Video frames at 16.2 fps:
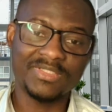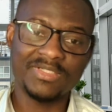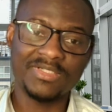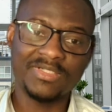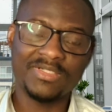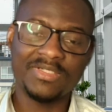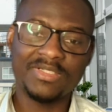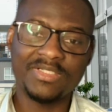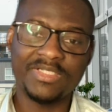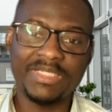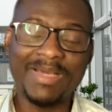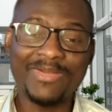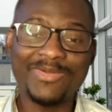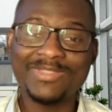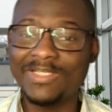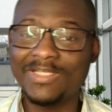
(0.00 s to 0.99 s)
Okay.
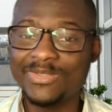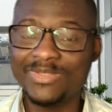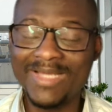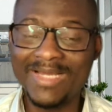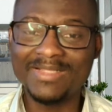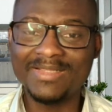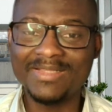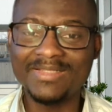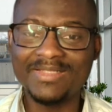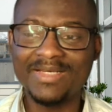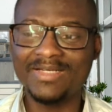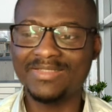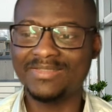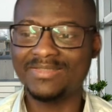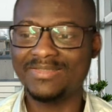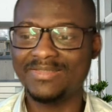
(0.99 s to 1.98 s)
They might not tell you
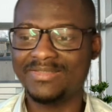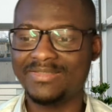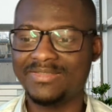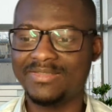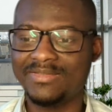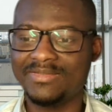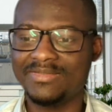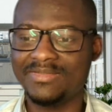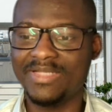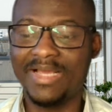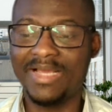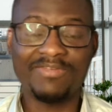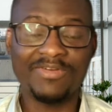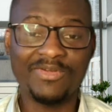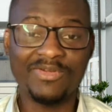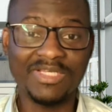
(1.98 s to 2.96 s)
directly that
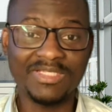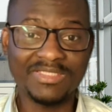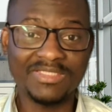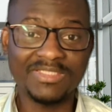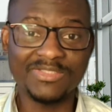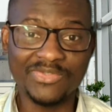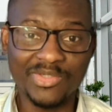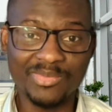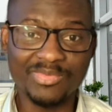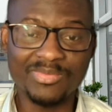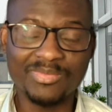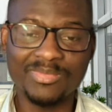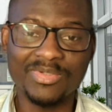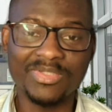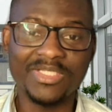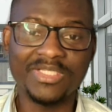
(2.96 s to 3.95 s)
they're afraid of getting in
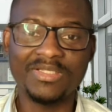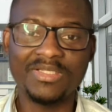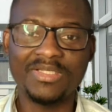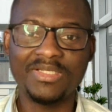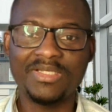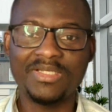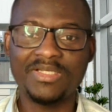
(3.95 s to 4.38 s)
trouble, but